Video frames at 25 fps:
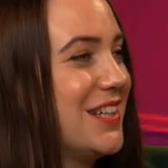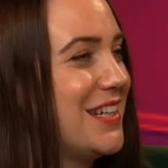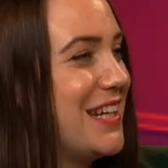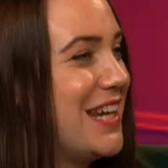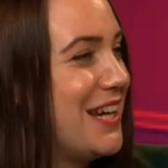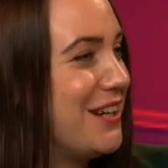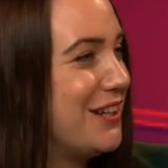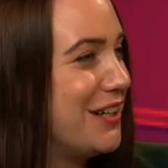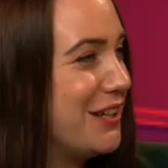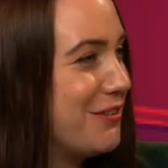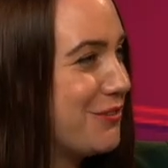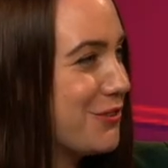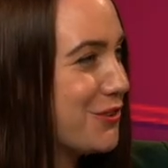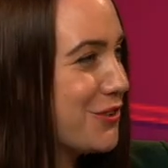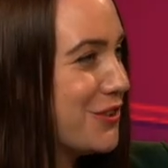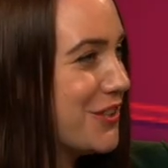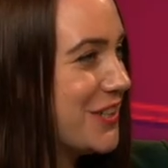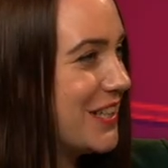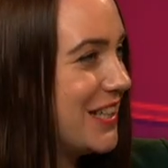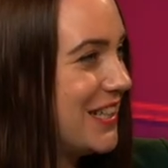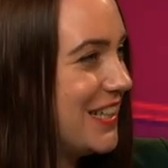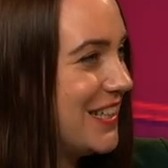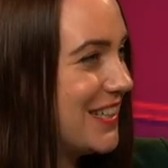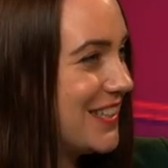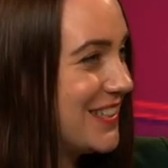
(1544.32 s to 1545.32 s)
Now, I've
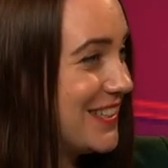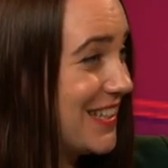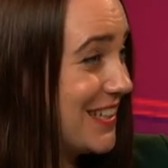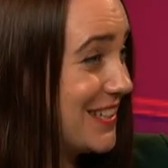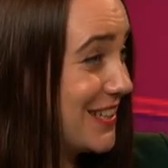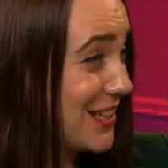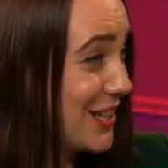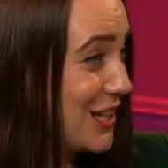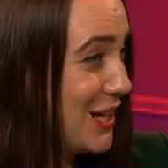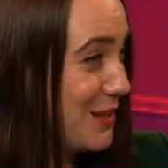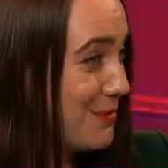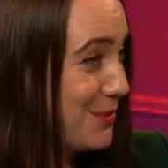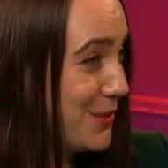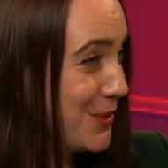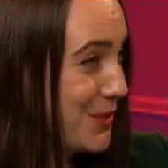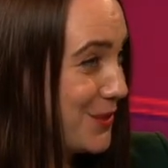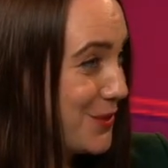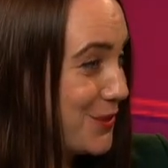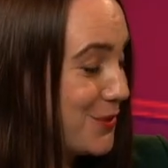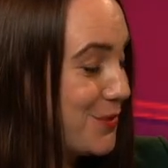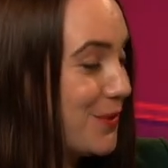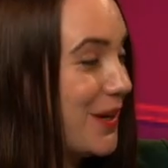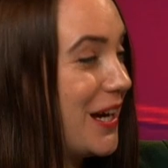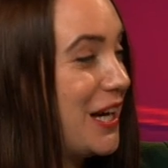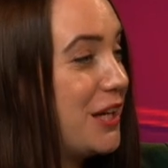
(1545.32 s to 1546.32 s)
already sent a couple
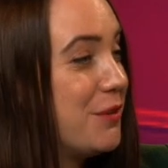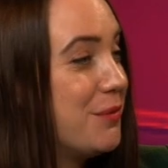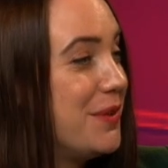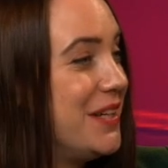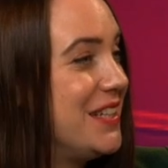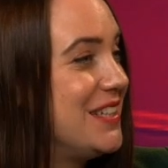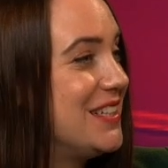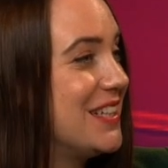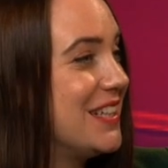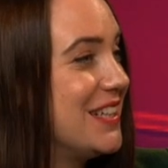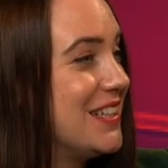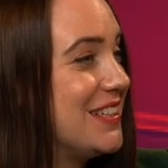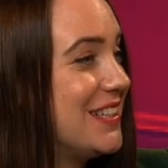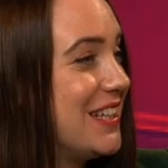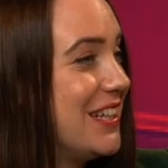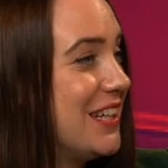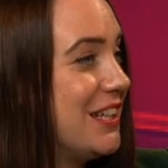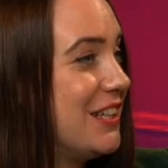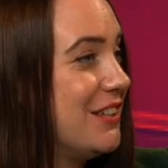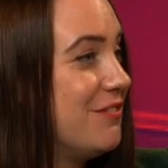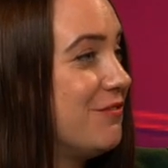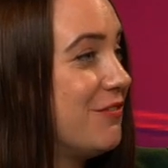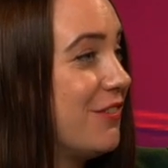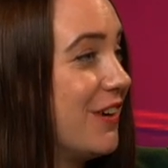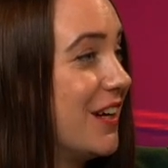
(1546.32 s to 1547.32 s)
your way. We did
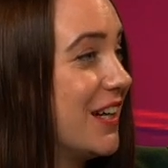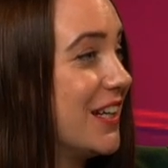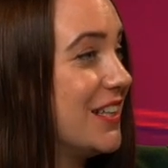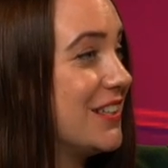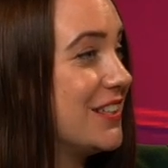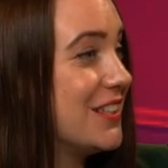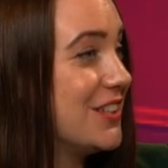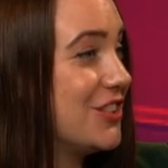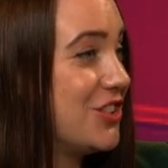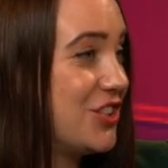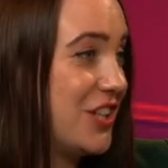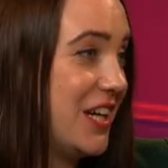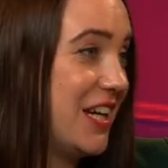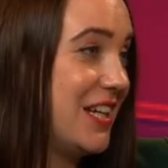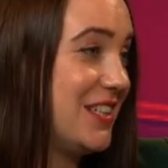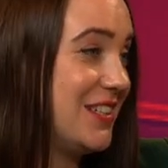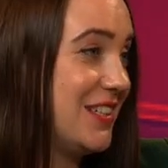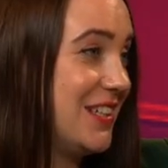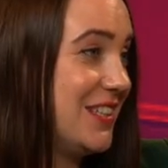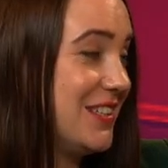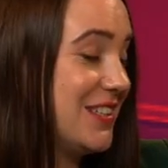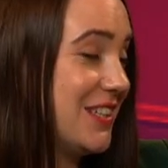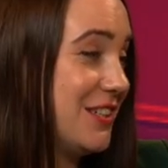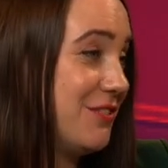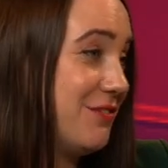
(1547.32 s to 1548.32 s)
invite
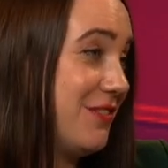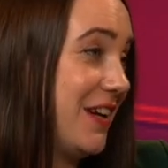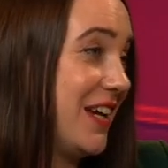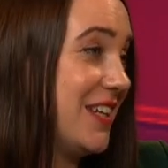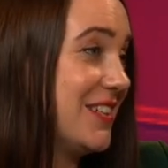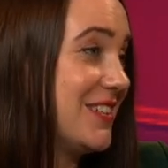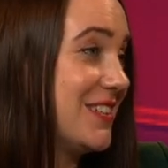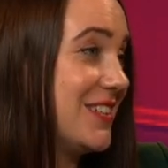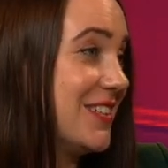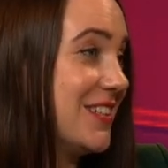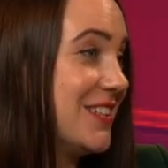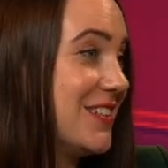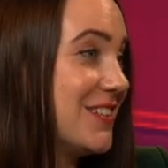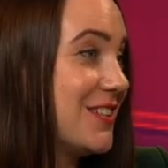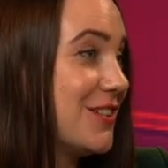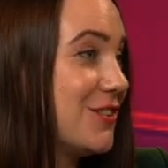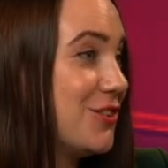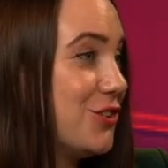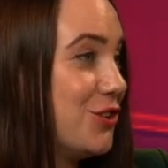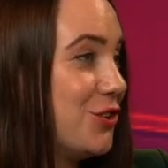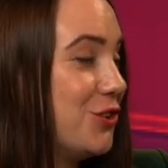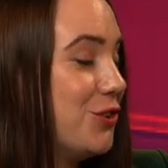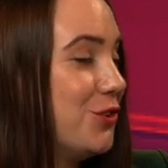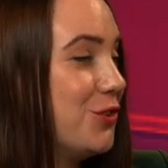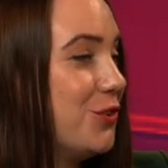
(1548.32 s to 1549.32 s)
Sharesies investors
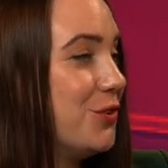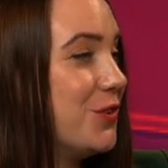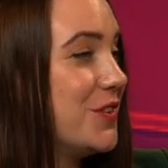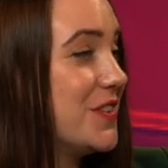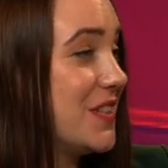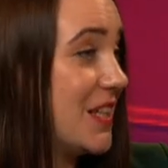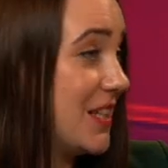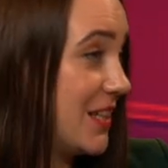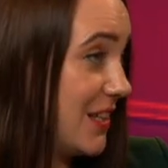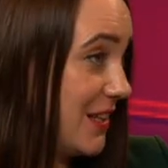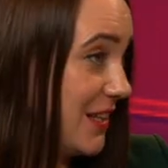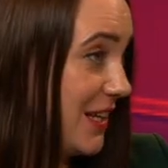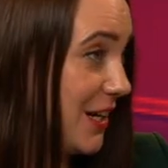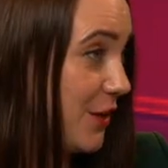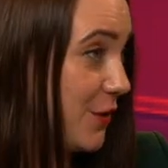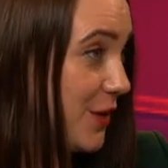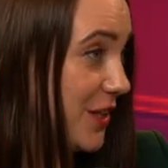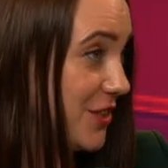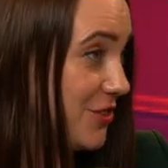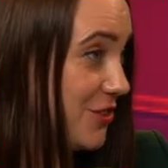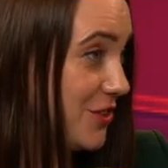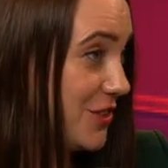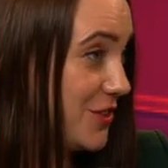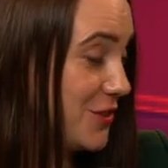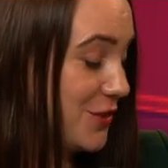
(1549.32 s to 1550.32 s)
to send in their
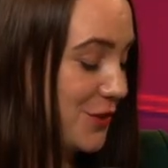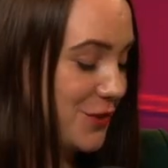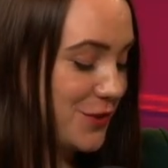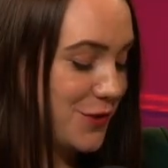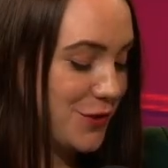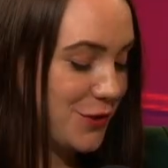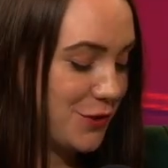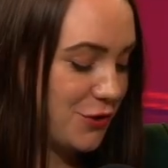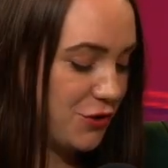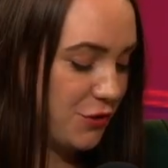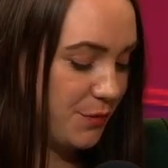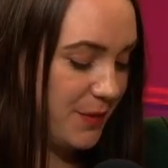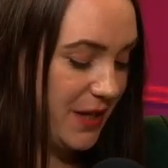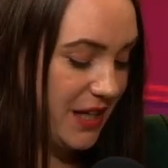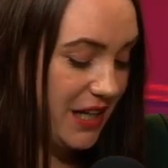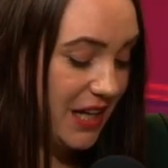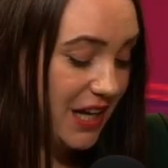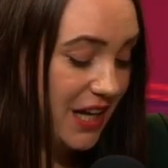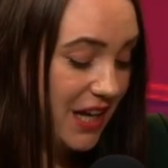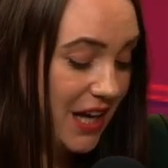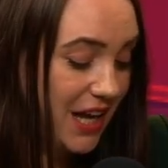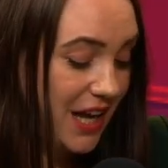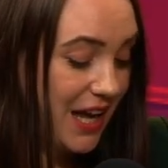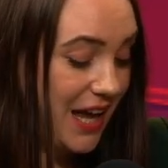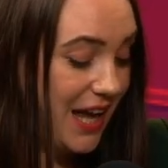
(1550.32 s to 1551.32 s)
questions on social
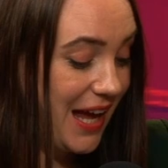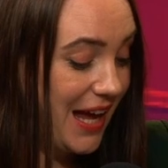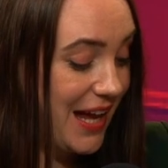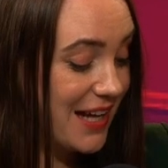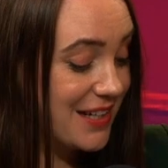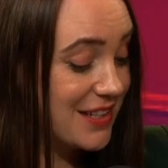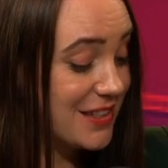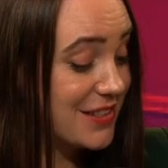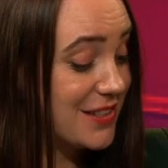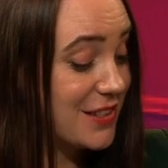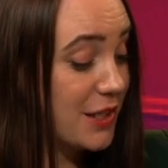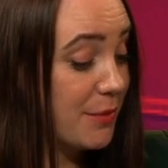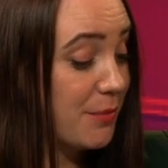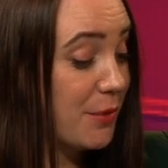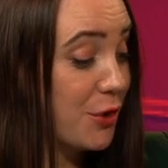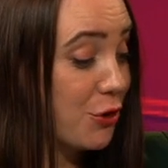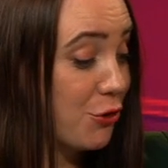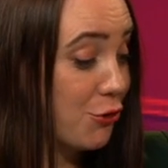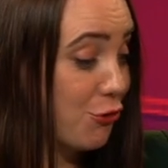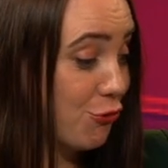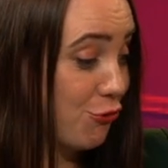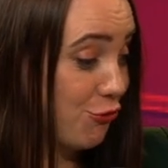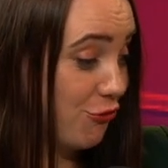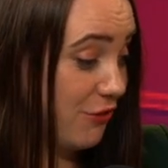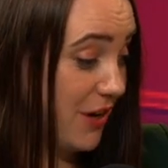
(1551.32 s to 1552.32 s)
media. Had some
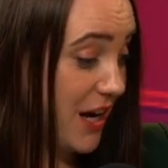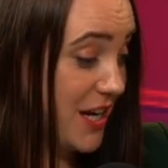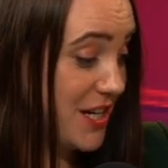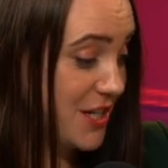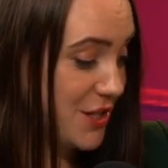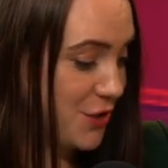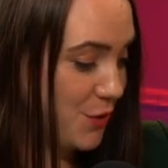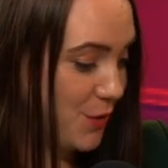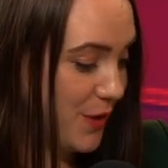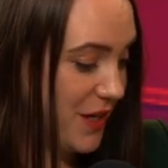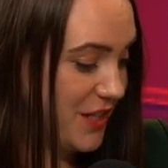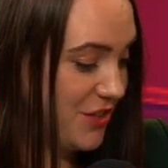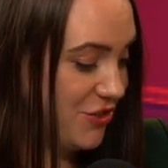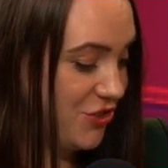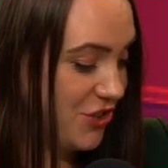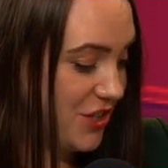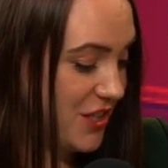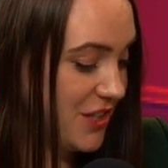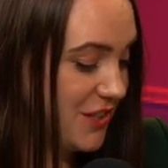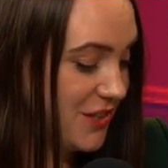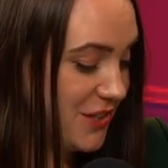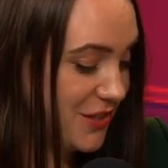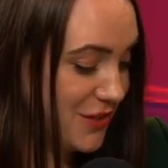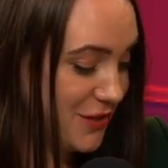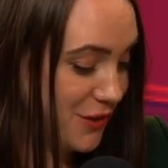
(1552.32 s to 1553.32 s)
great
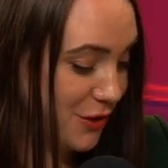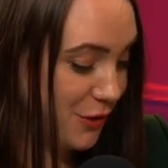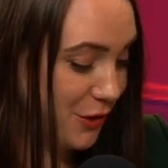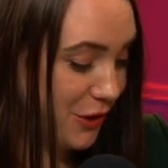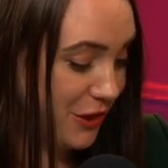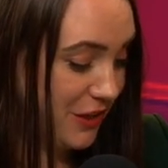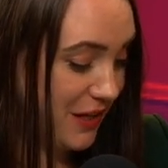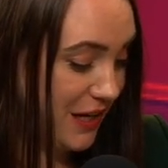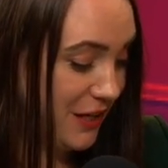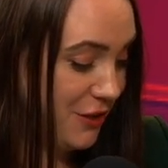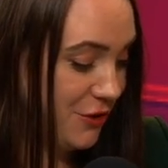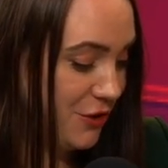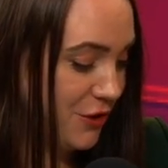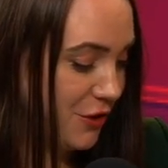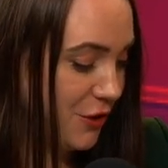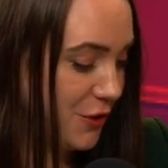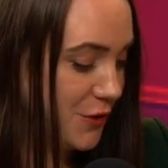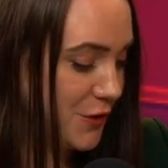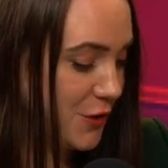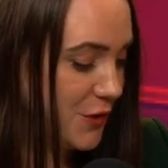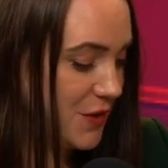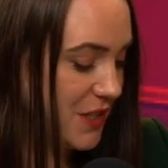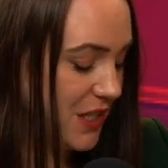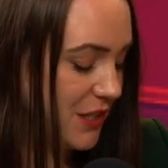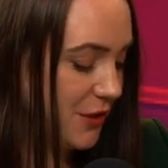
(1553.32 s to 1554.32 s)
questions, so thank you to
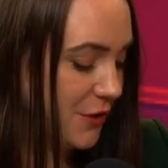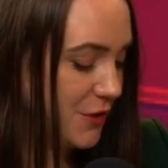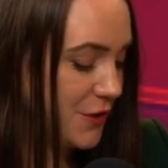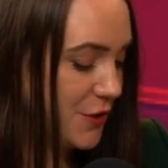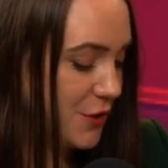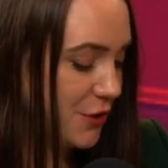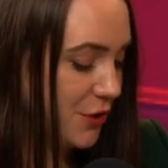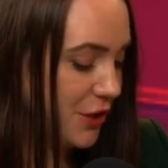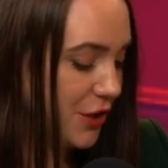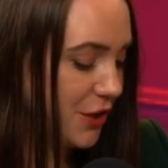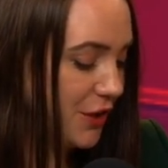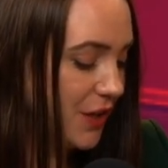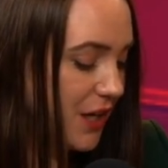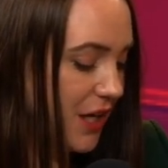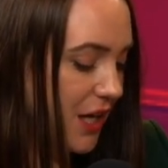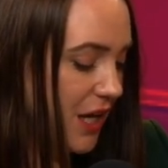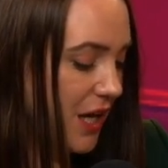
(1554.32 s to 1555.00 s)
those who sent those through.